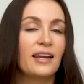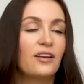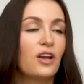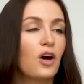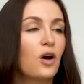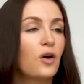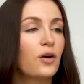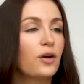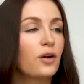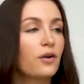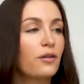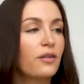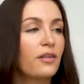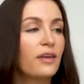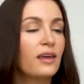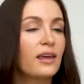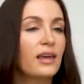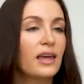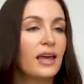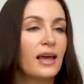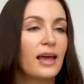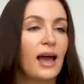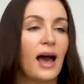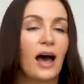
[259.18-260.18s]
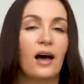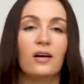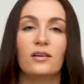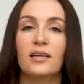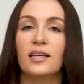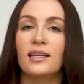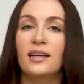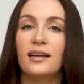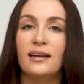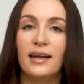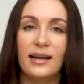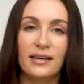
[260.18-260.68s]
I know you're thinking, I'll
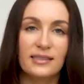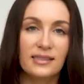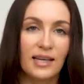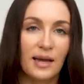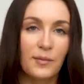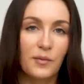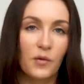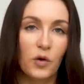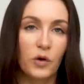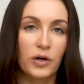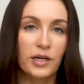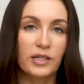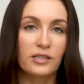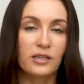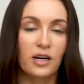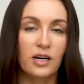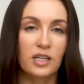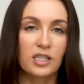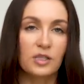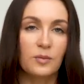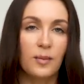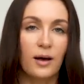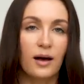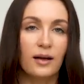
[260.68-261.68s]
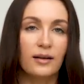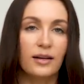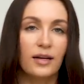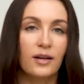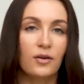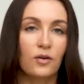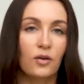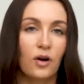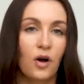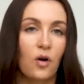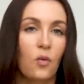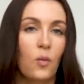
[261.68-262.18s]
get it next time Courtney talks about it,
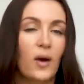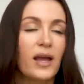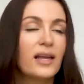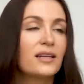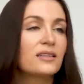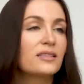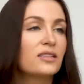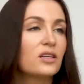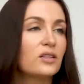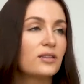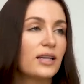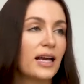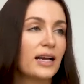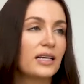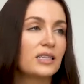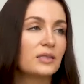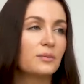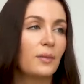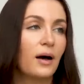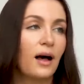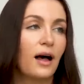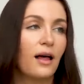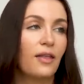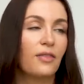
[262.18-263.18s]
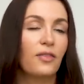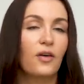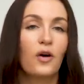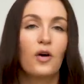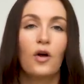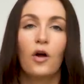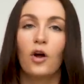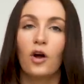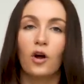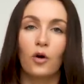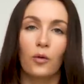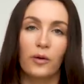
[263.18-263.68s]
or I'll wait until next month,
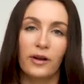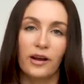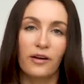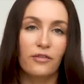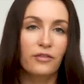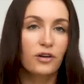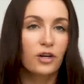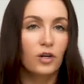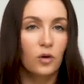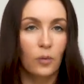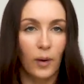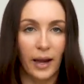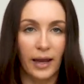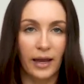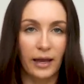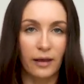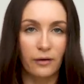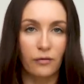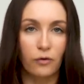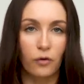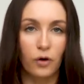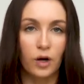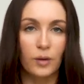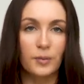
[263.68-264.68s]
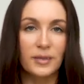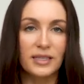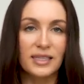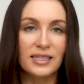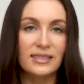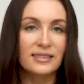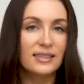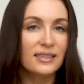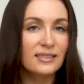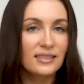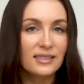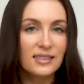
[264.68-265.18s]
or whatever you're waiting for, but
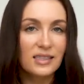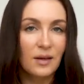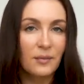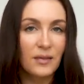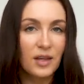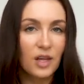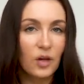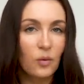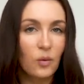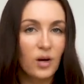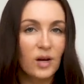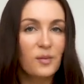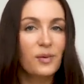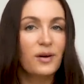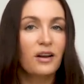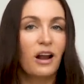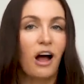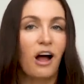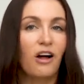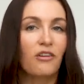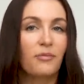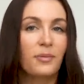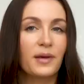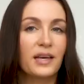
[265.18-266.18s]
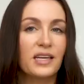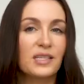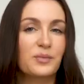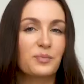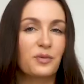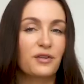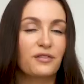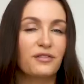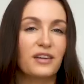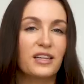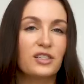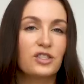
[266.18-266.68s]
this isn't something you want to put off because
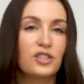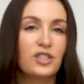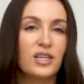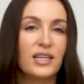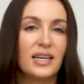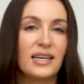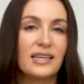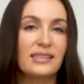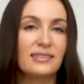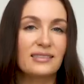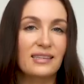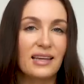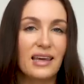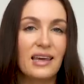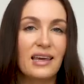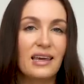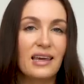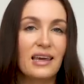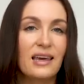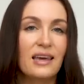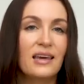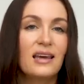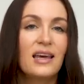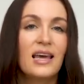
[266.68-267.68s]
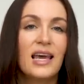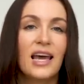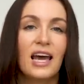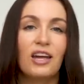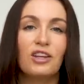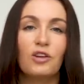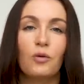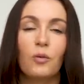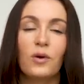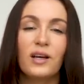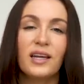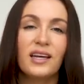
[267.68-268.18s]
prevention is key, and
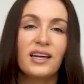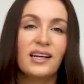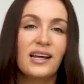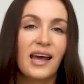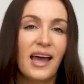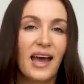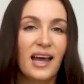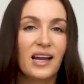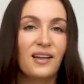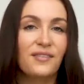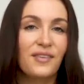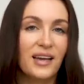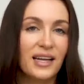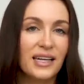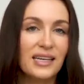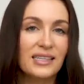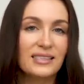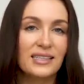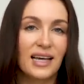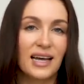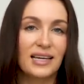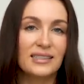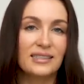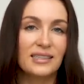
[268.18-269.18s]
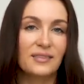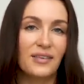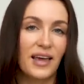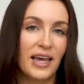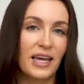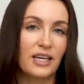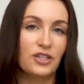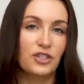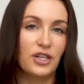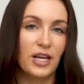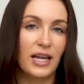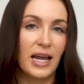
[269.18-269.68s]
you want to get ahead of any signs of
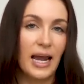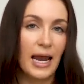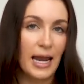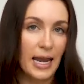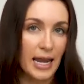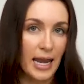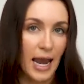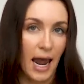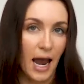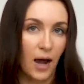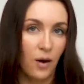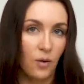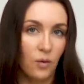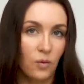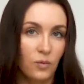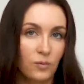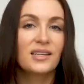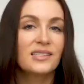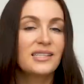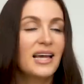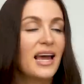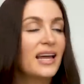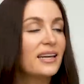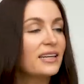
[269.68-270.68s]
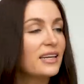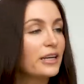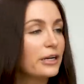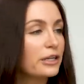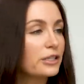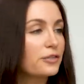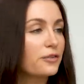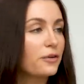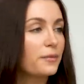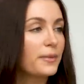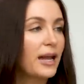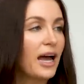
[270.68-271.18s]
aging now. 10
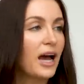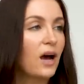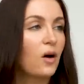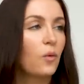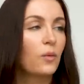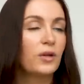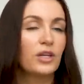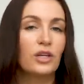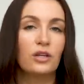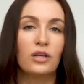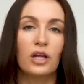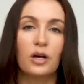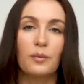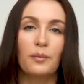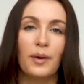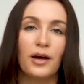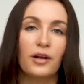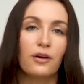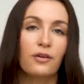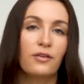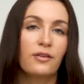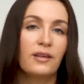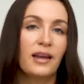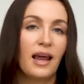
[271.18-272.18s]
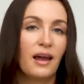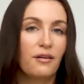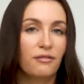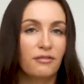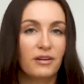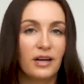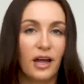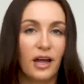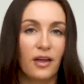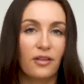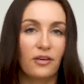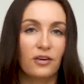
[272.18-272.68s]
years from now, when you look better than
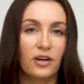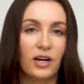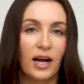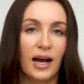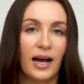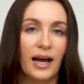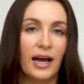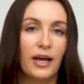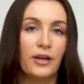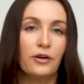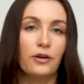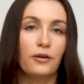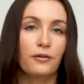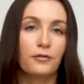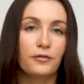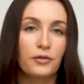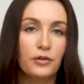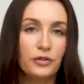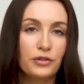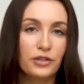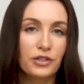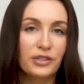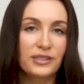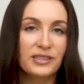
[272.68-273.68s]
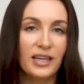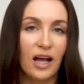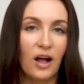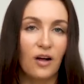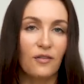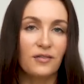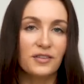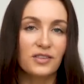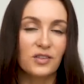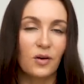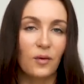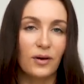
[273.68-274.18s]
every other guy, your future self
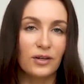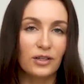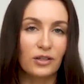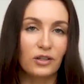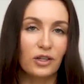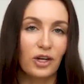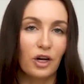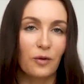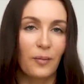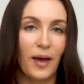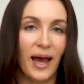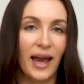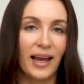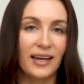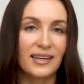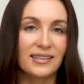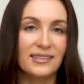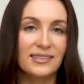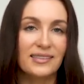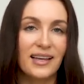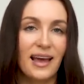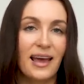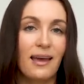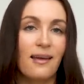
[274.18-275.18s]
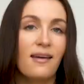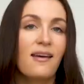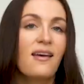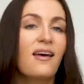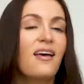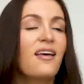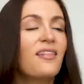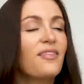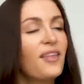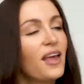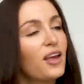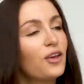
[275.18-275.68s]
is going to look back and say,
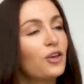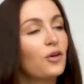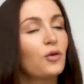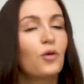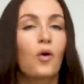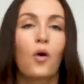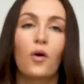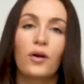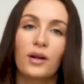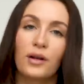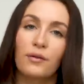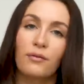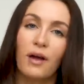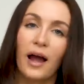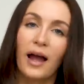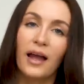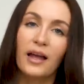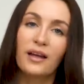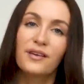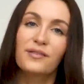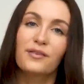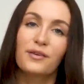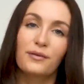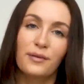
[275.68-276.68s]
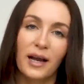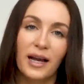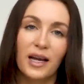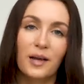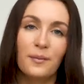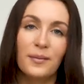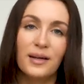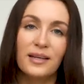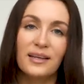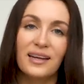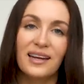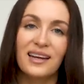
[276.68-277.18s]
thank you, Courtney Ryan, for
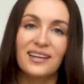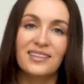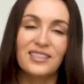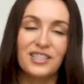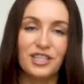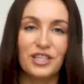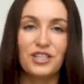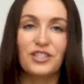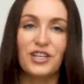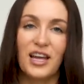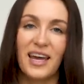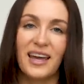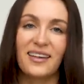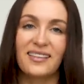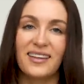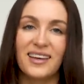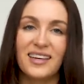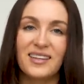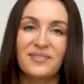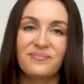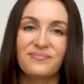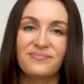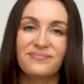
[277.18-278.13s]
recommending Tiege Hanley.